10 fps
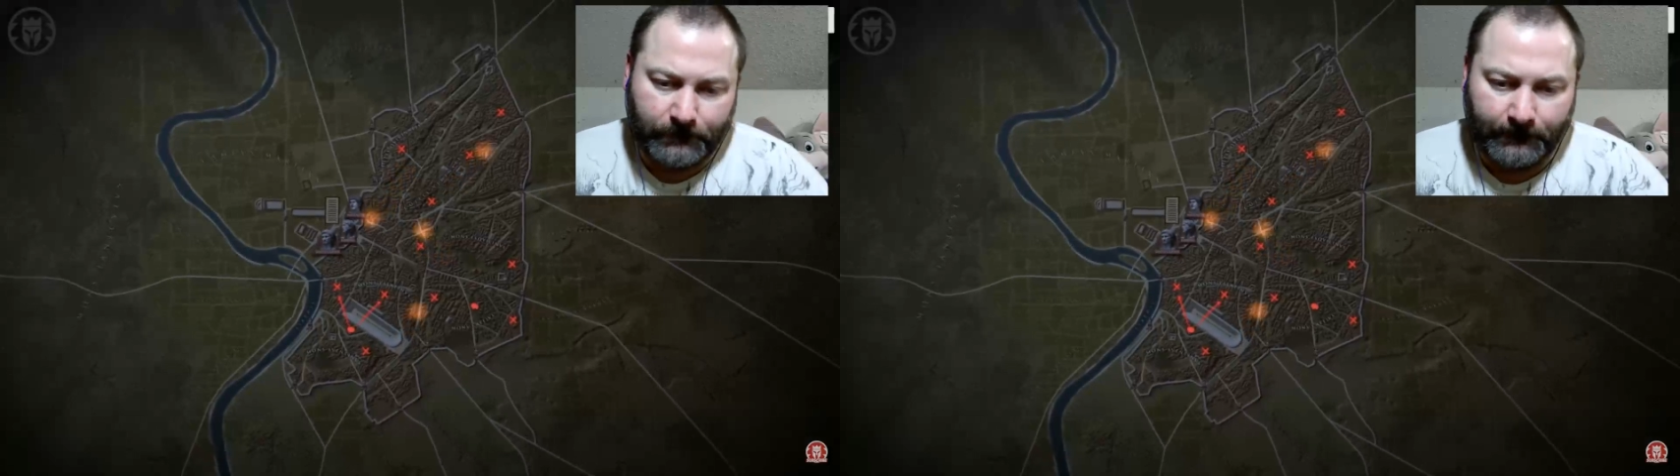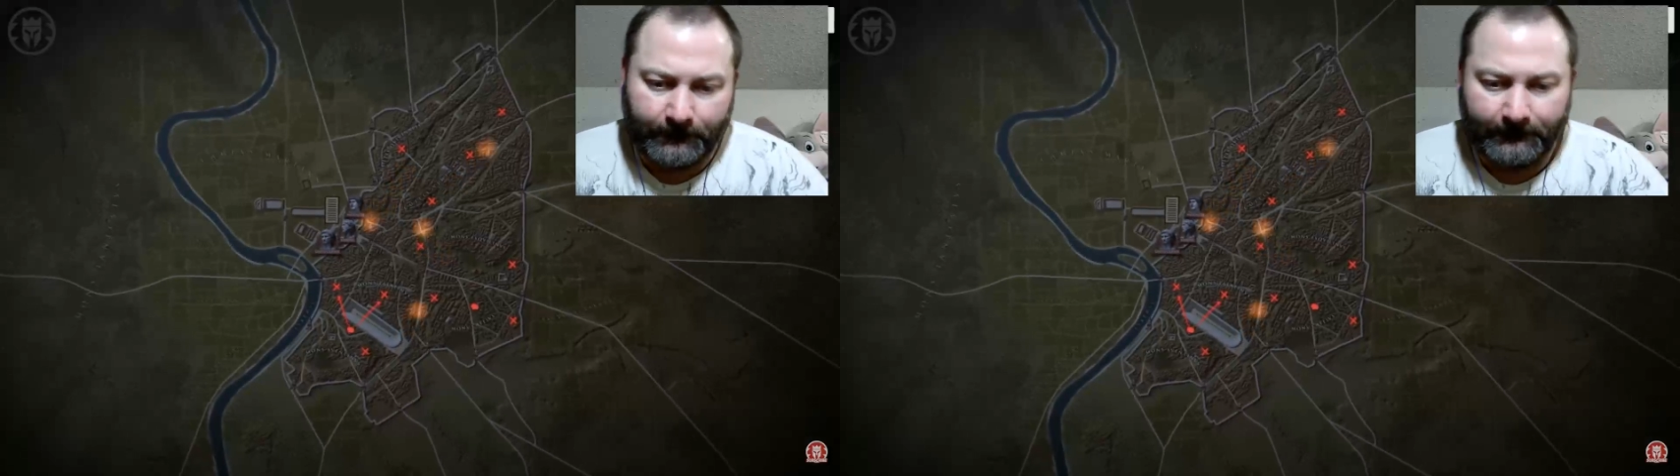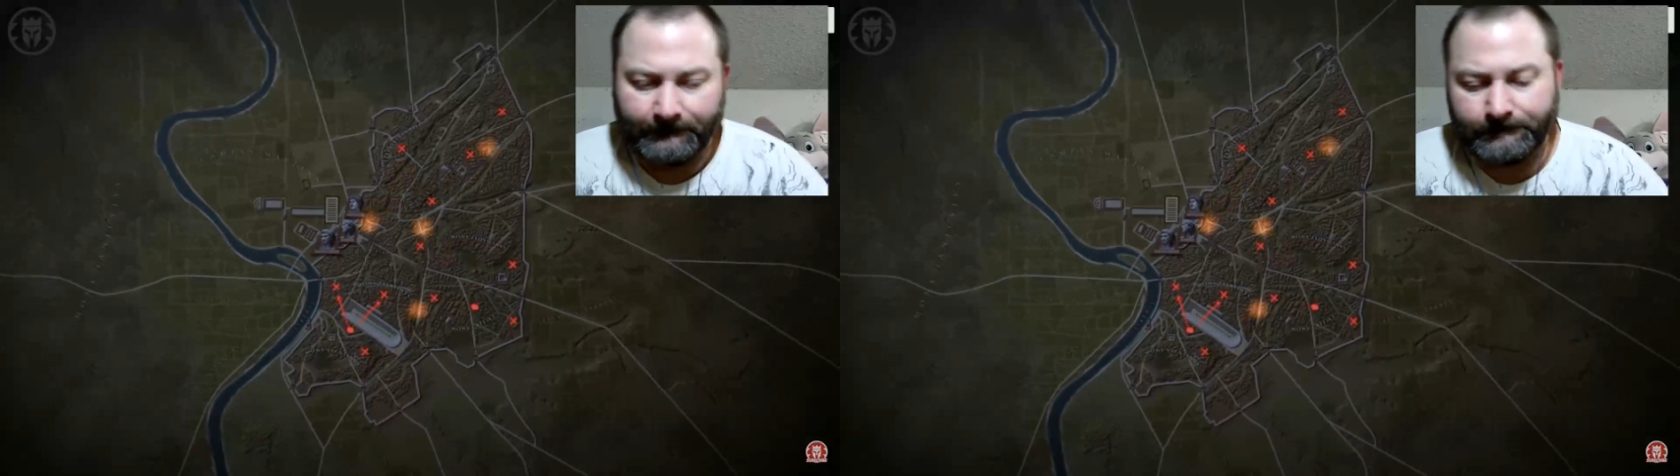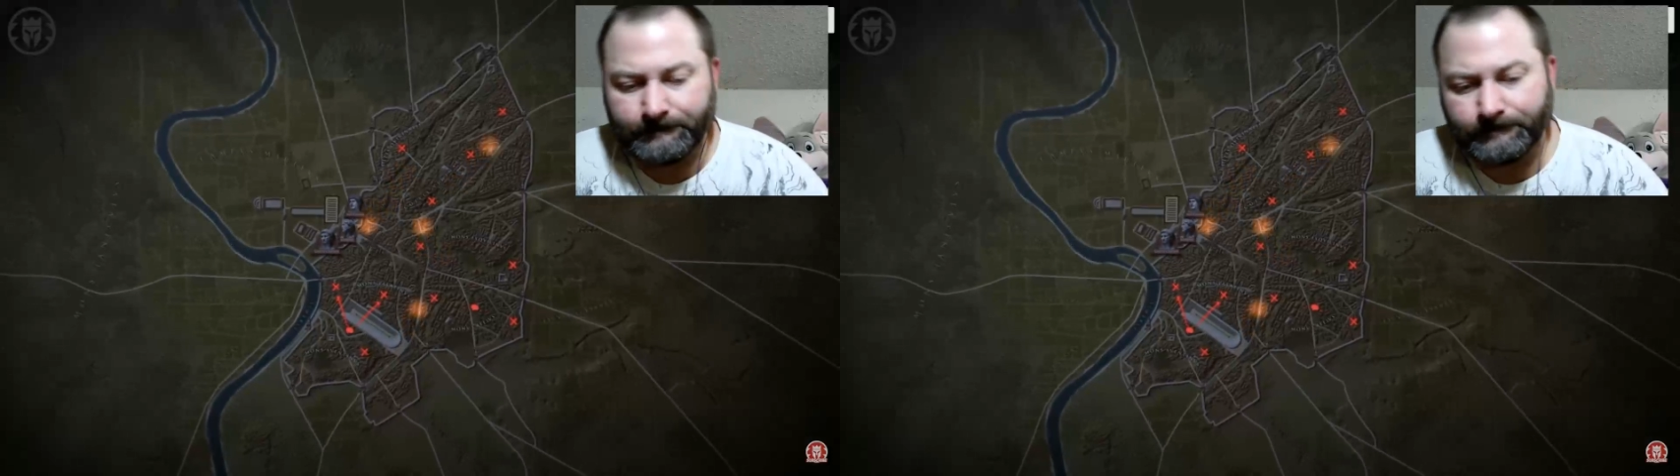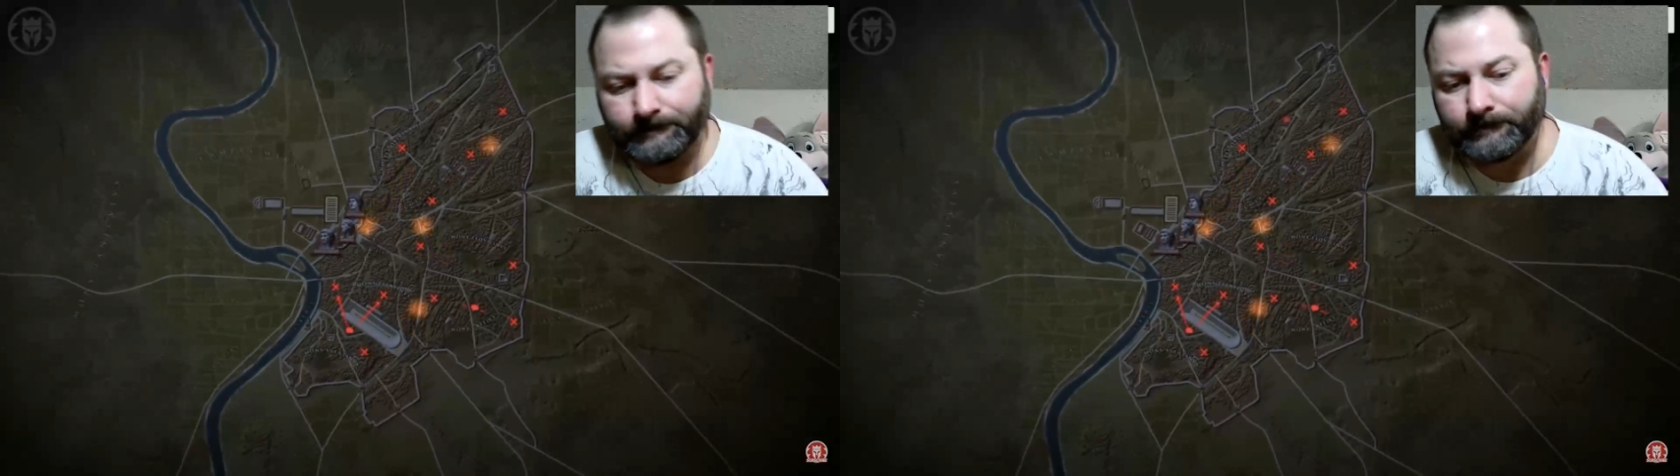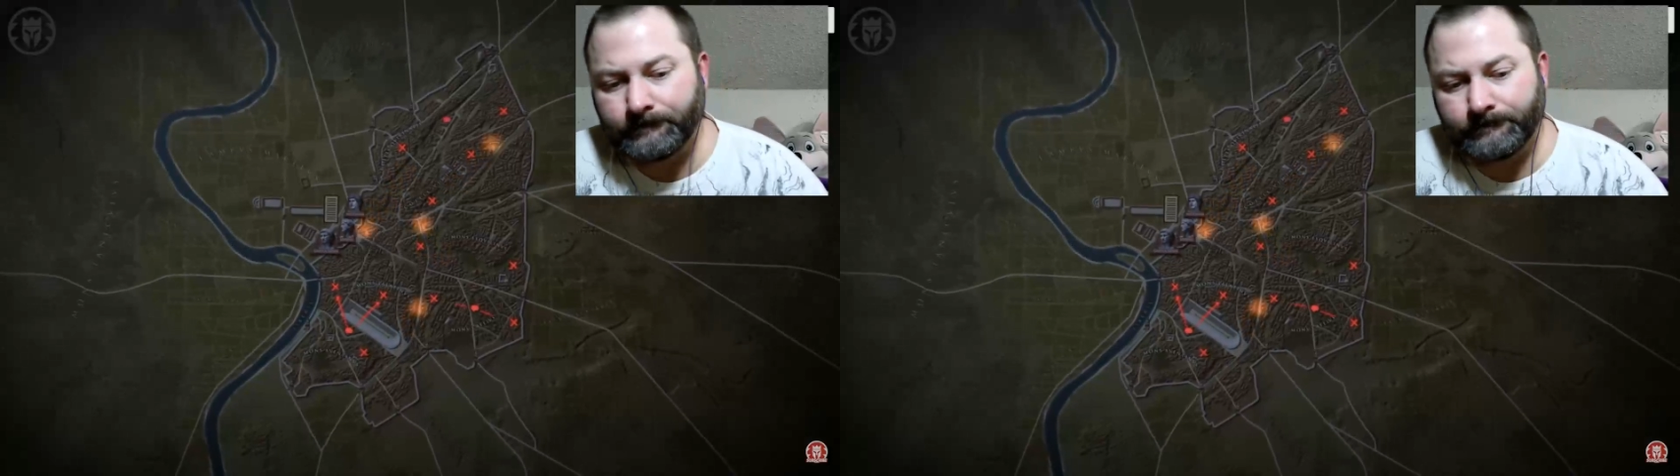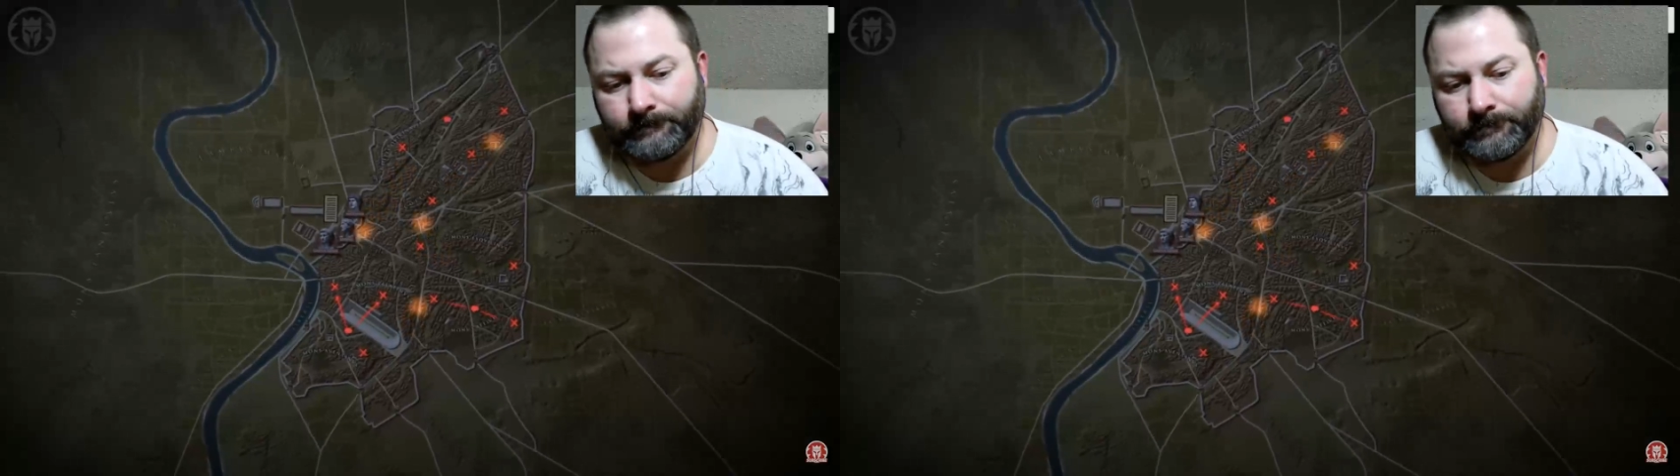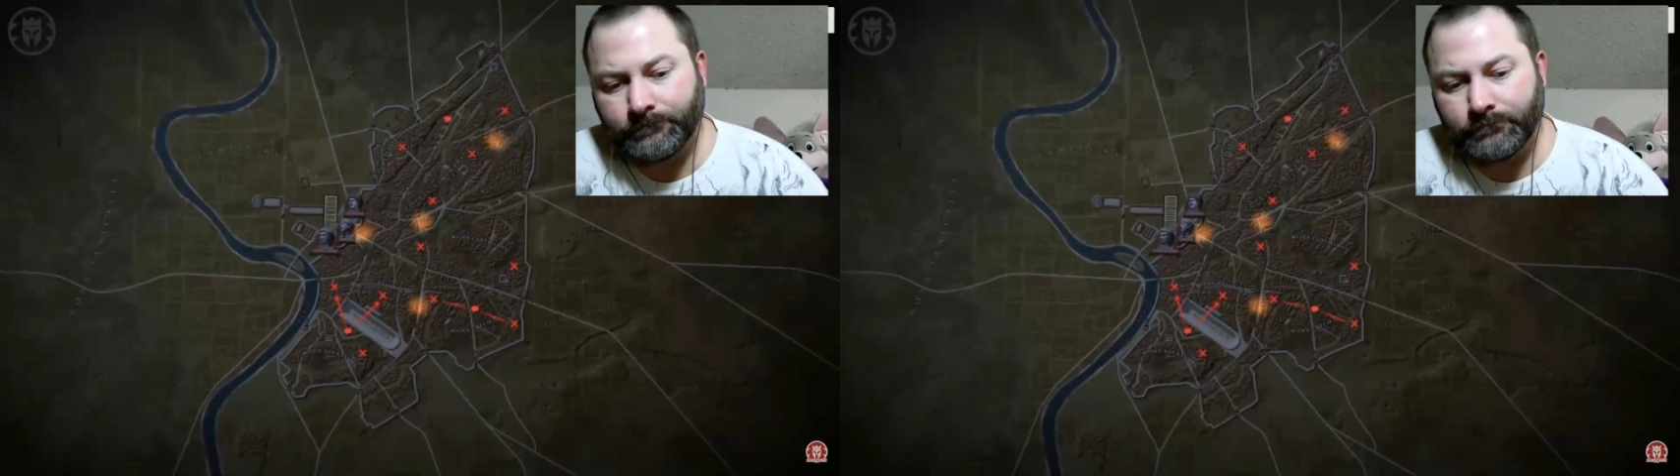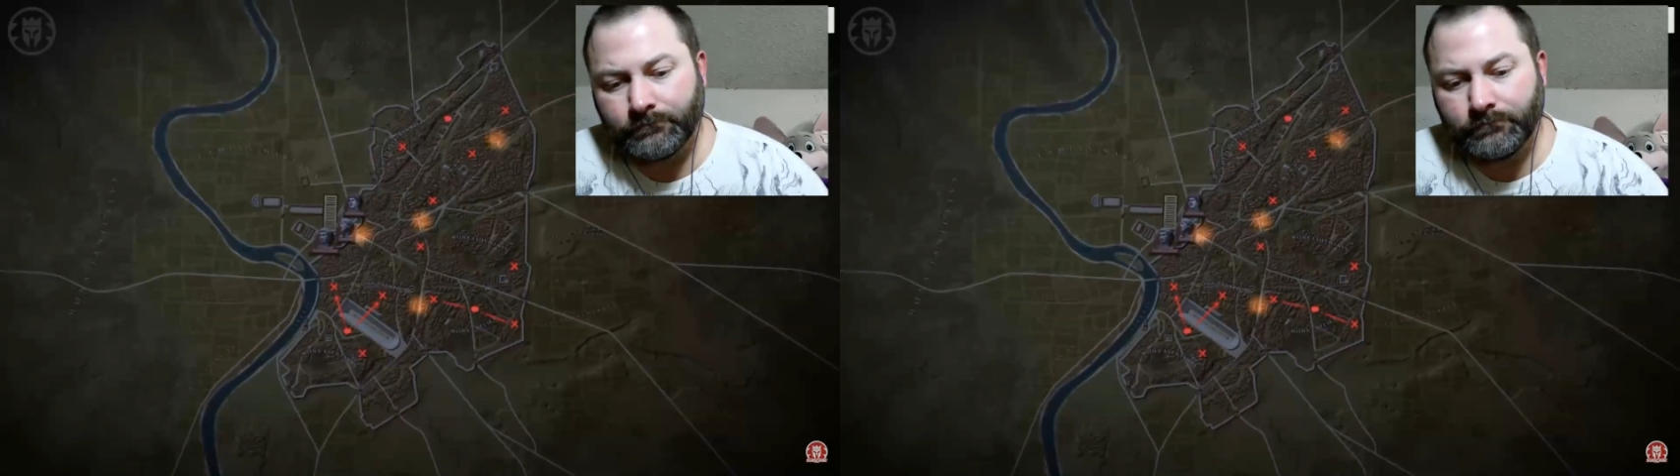reported on their fathers.